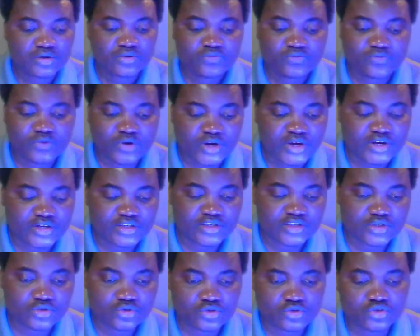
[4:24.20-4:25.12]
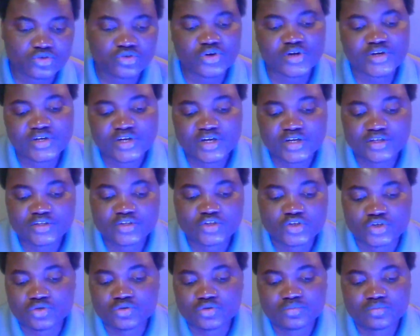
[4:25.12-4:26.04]
don't forget to join that
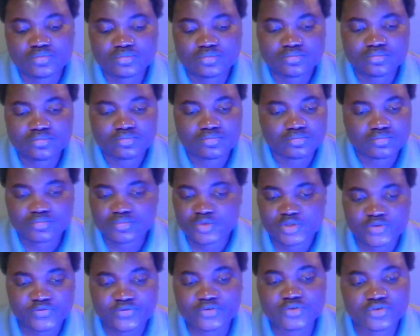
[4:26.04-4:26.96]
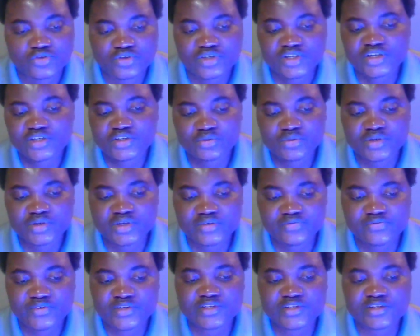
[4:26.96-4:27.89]
Zoom. If you join, you'll
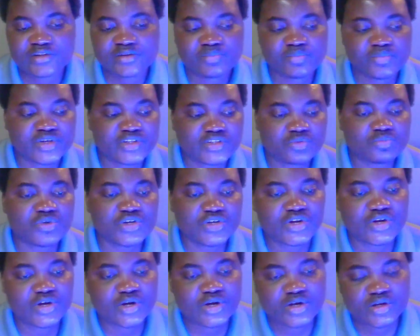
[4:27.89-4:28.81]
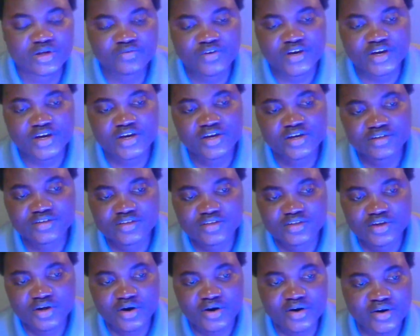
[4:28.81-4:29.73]
definitely meet me there if I get
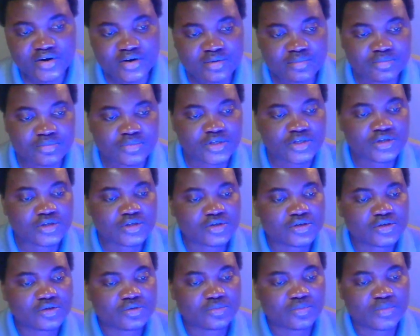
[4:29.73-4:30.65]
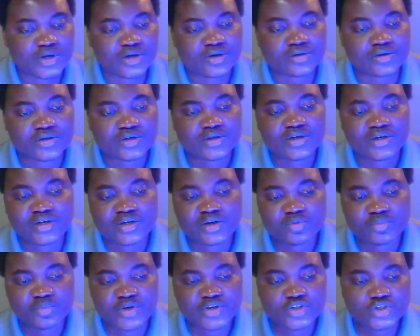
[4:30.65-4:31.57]
time. And
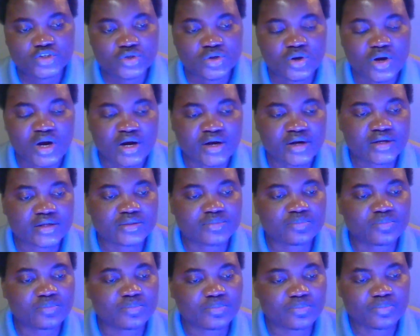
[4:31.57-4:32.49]
I'll make sure I